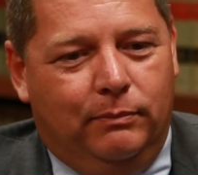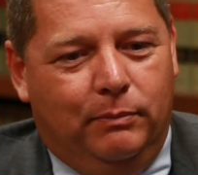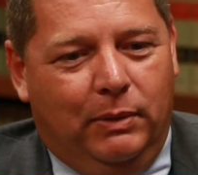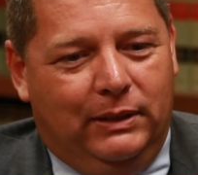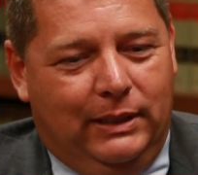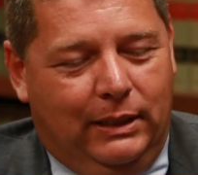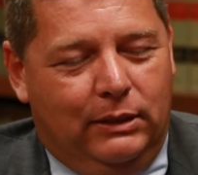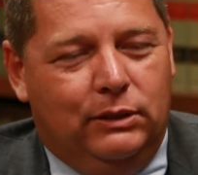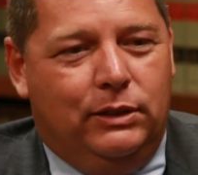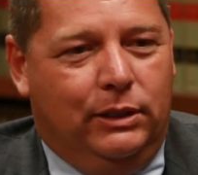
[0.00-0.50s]

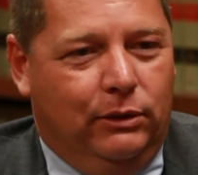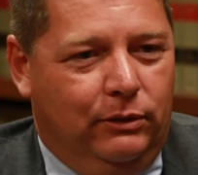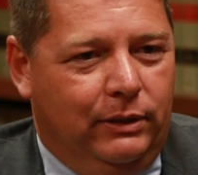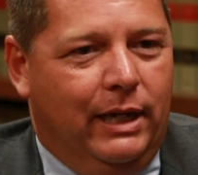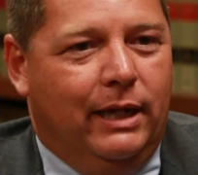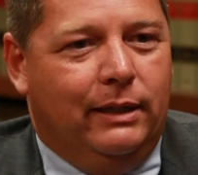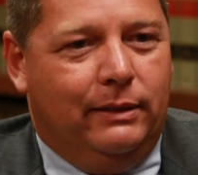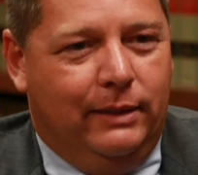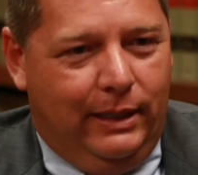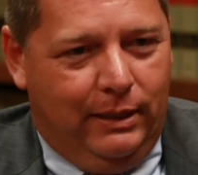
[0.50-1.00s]
but they still
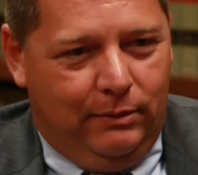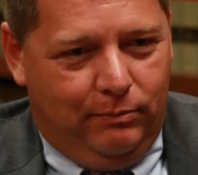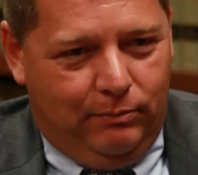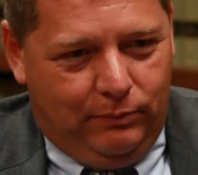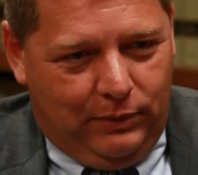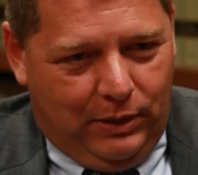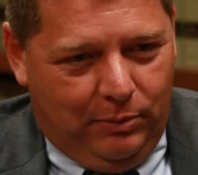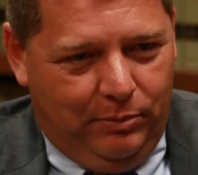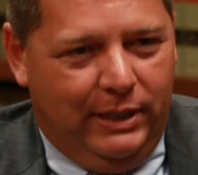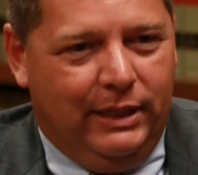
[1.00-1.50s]
yet they had
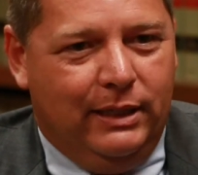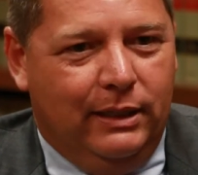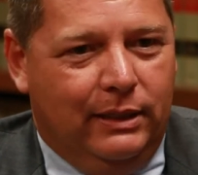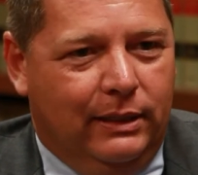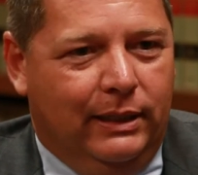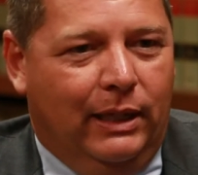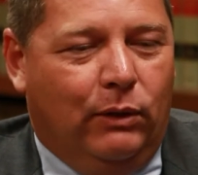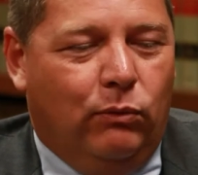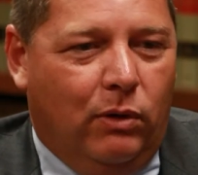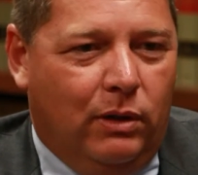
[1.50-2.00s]
committed
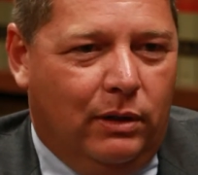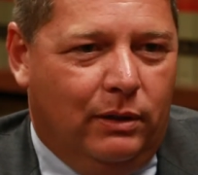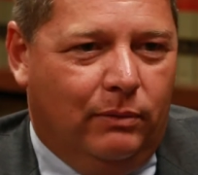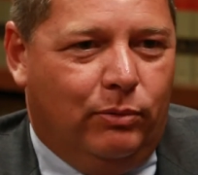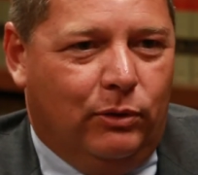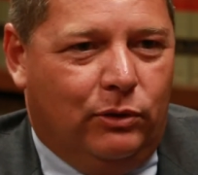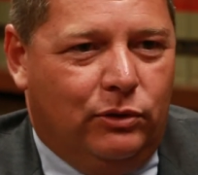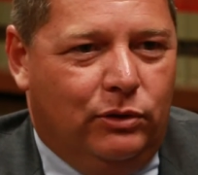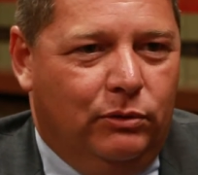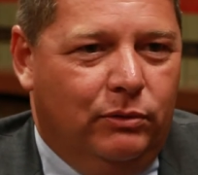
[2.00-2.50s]
and they wanted to
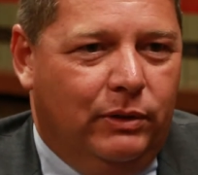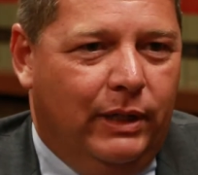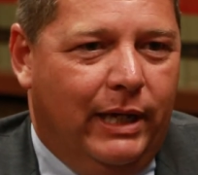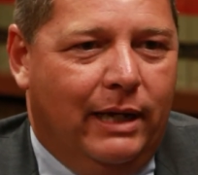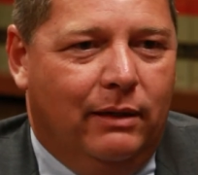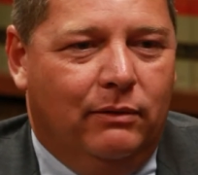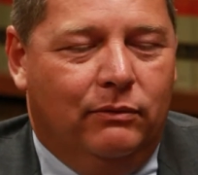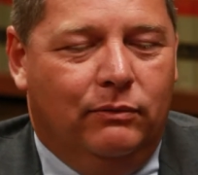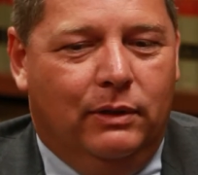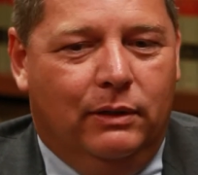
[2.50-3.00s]
pursue
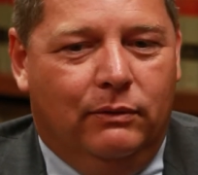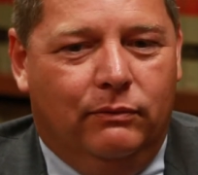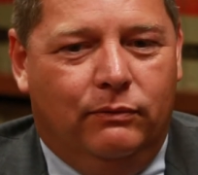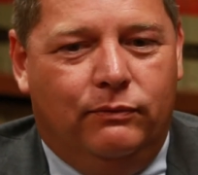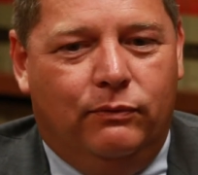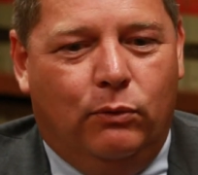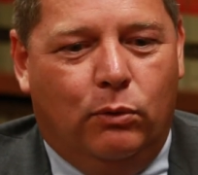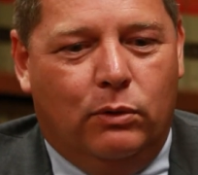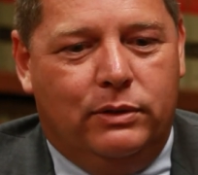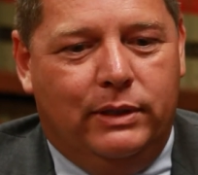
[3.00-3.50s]
that and, and,
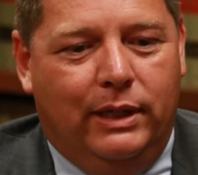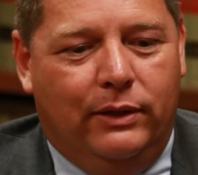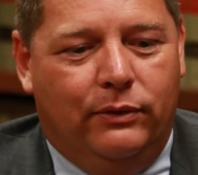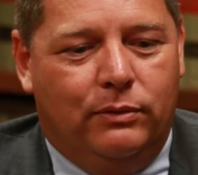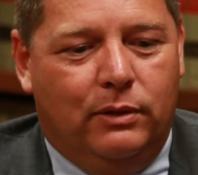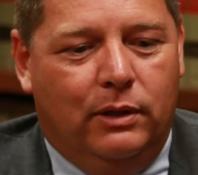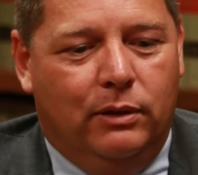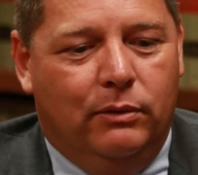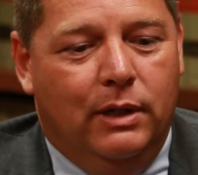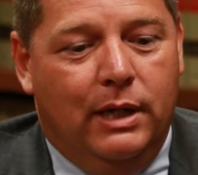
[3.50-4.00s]
force that
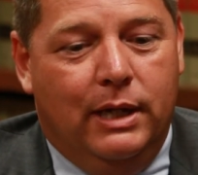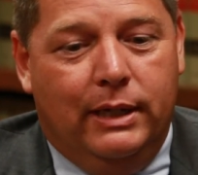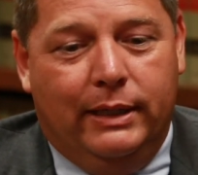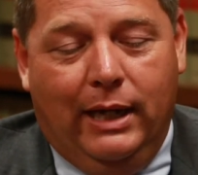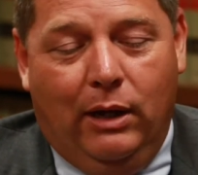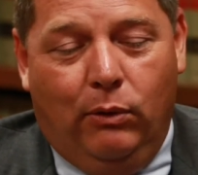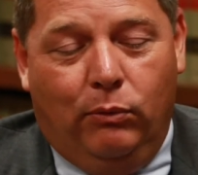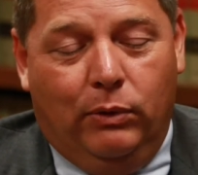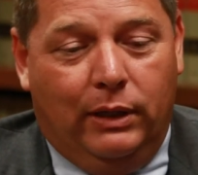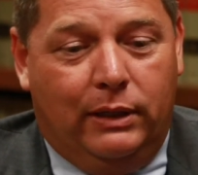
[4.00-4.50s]
through.
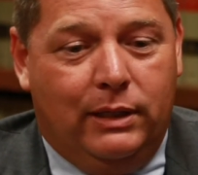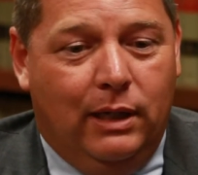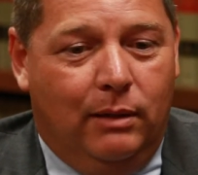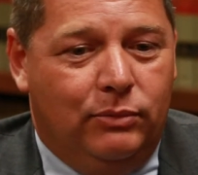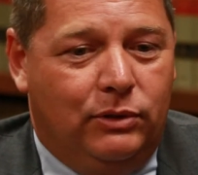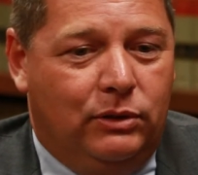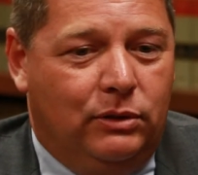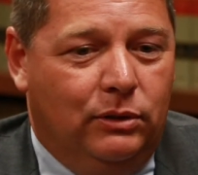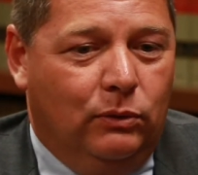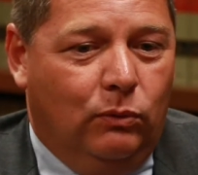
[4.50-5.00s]
Now, when it
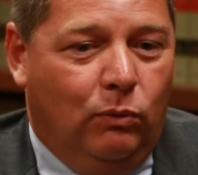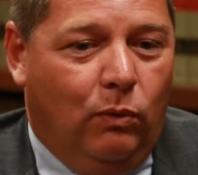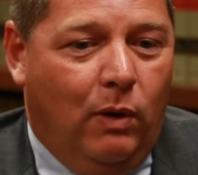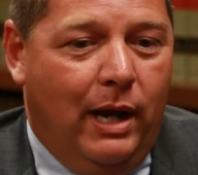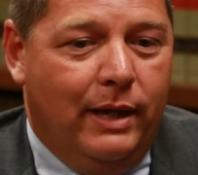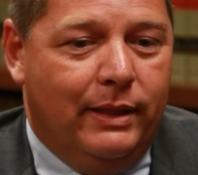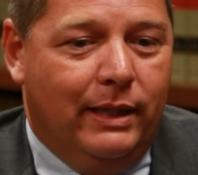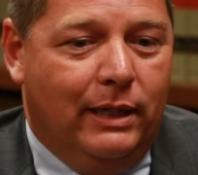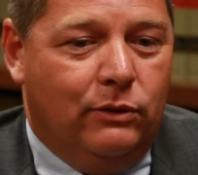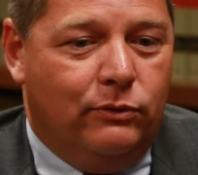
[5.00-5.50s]
comes to
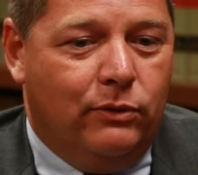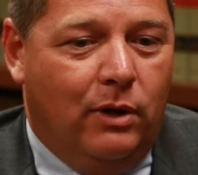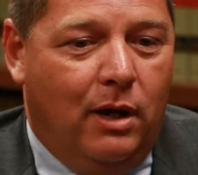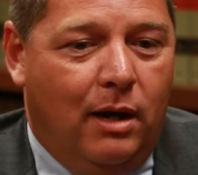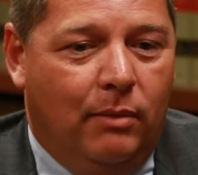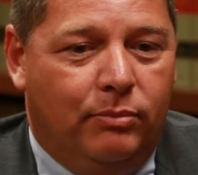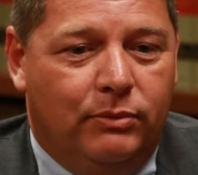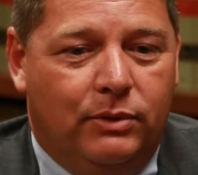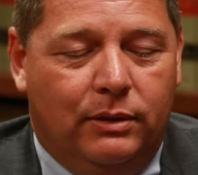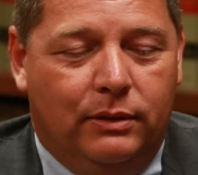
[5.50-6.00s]
why they
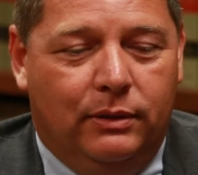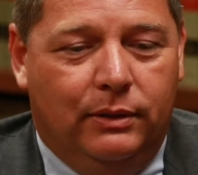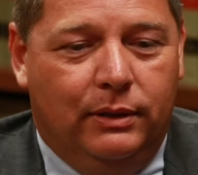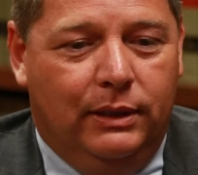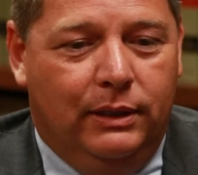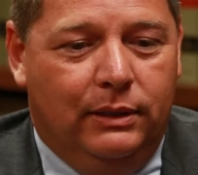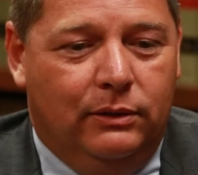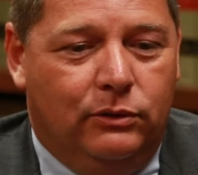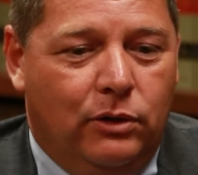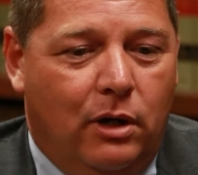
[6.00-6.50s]
dropped
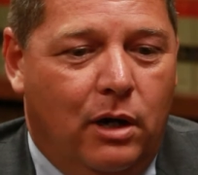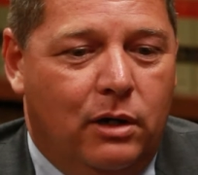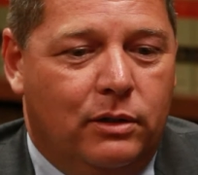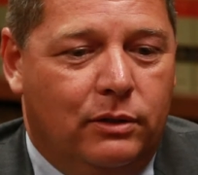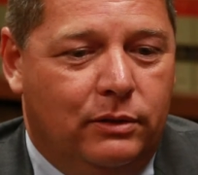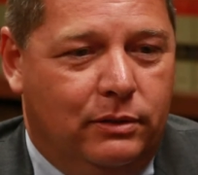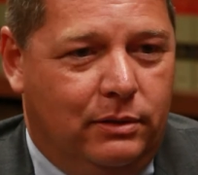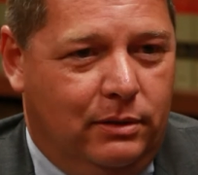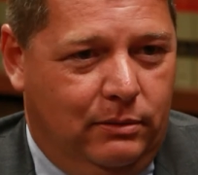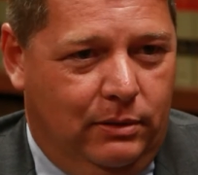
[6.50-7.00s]
the
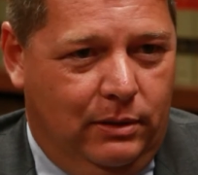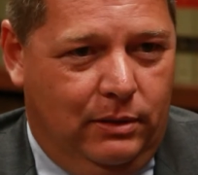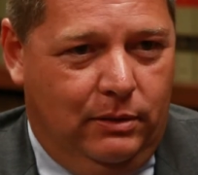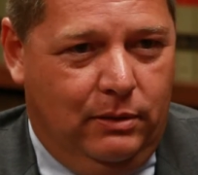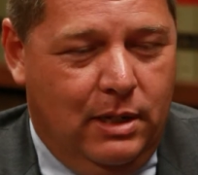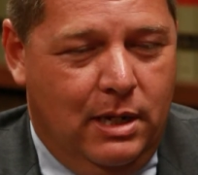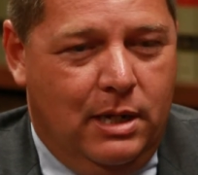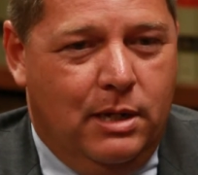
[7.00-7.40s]
charges, uh,